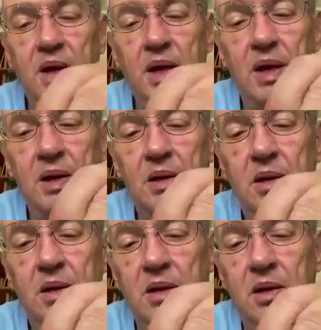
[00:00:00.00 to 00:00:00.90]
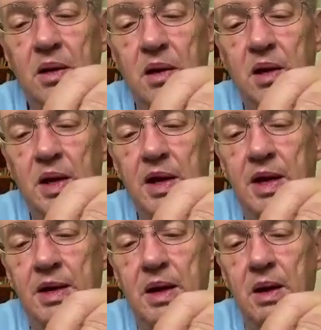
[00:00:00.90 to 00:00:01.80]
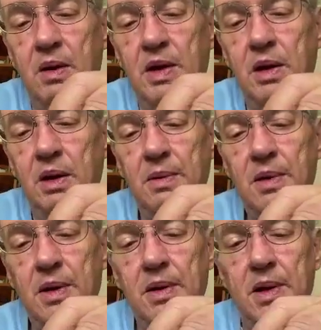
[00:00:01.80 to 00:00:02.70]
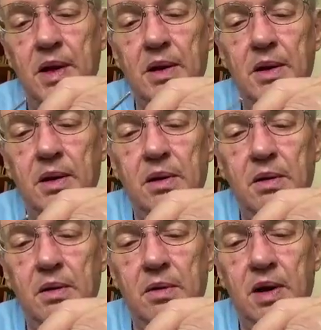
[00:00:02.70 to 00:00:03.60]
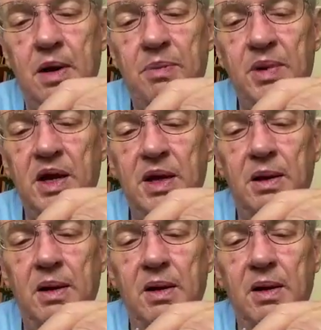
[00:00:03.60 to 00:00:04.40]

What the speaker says: And lay that down there and wrap it in.